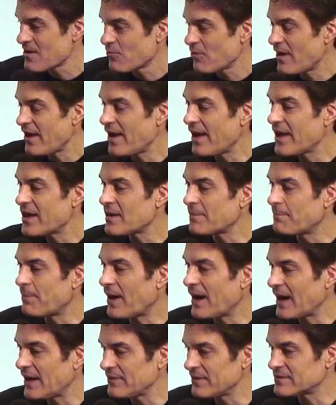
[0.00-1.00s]
Well, I had a
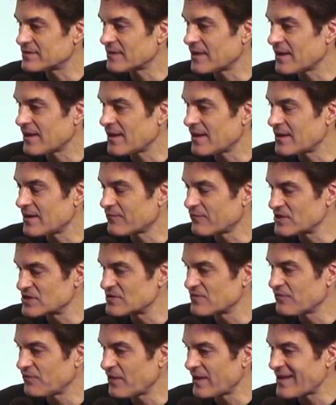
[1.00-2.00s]
pilot on a recent
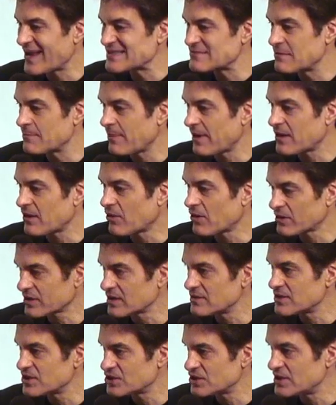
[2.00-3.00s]
flight asking about a heart
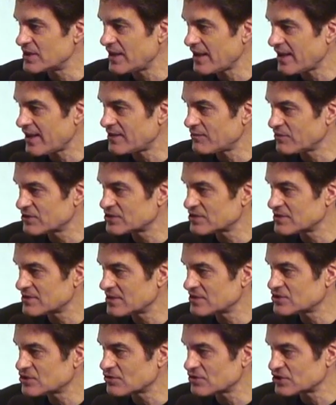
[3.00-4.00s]
condition he had, which did
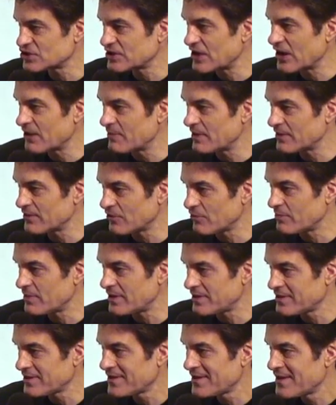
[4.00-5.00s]
sort of scare me a little bit.